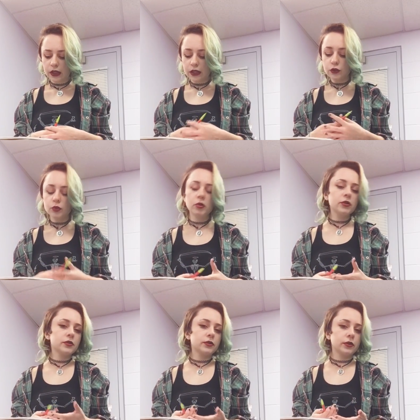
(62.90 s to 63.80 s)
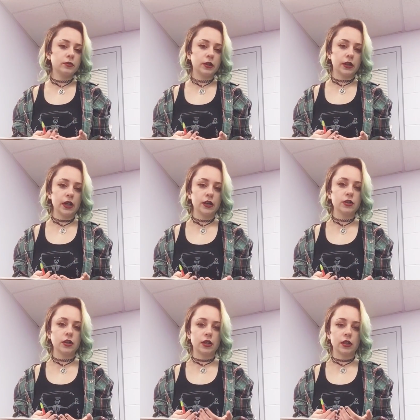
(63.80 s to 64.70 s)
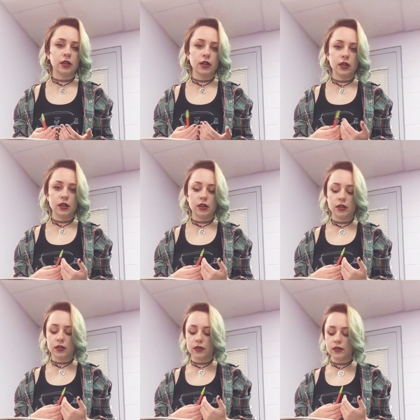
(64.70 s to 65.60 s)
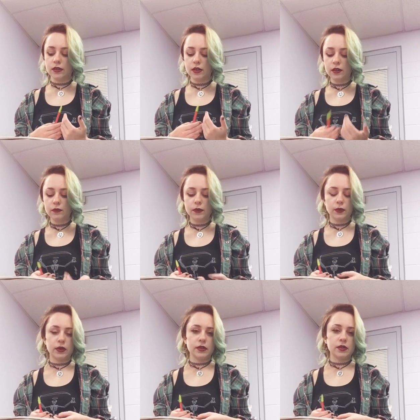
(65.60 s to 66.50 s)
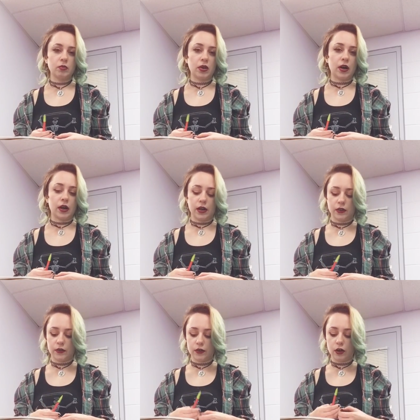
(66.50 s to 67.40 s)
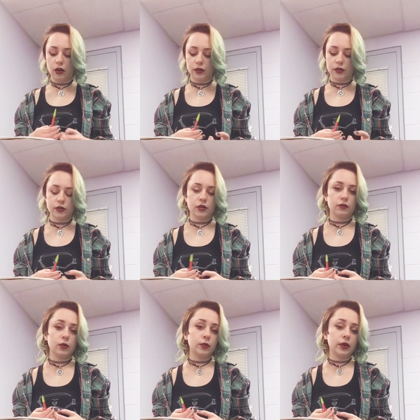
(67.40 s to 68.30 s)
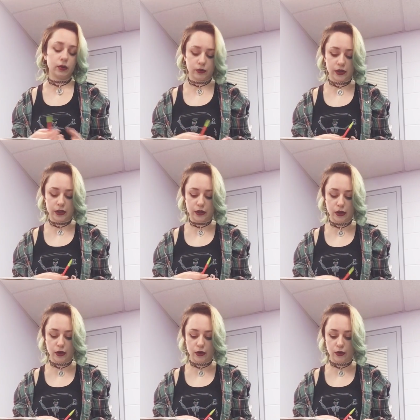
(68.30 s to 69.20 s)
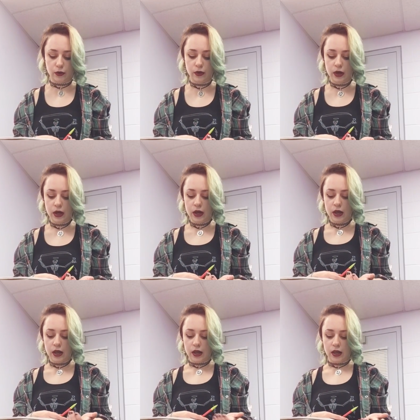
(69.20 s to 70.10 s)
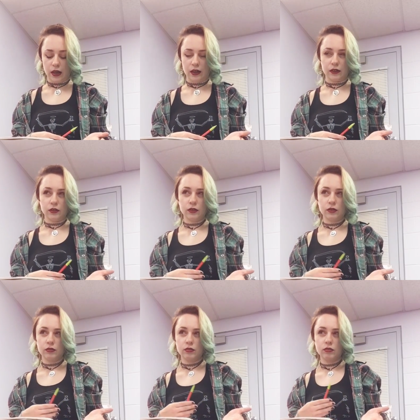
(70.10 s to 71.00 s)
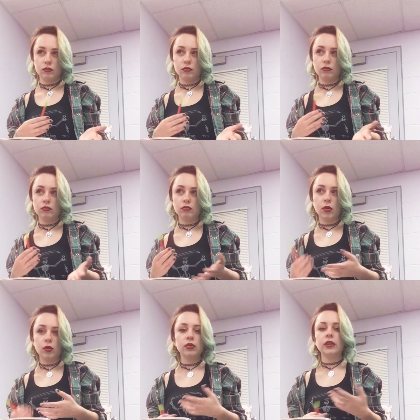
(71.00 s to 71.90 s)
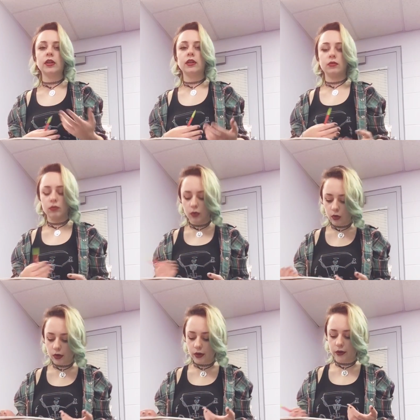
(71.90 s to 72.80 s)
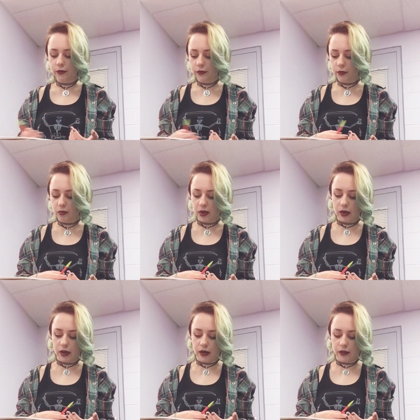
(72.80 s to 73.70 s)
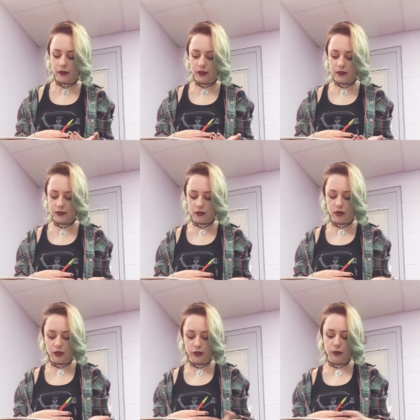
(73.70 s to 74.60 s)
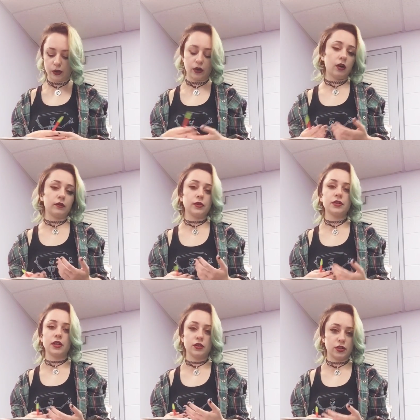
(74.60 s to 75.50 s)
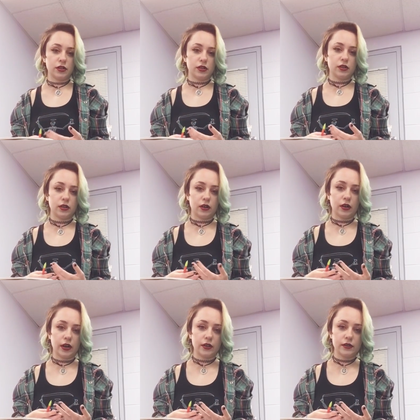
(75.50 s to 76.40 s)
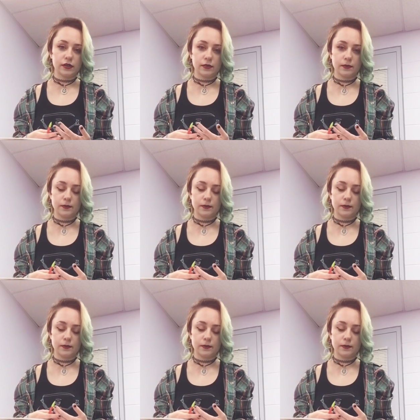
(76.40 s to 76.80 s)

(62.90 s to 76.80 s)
Intrapersonal communication is influenced by the knowledge of what we already know and molded and morphed by this ongoing conversation in our heads.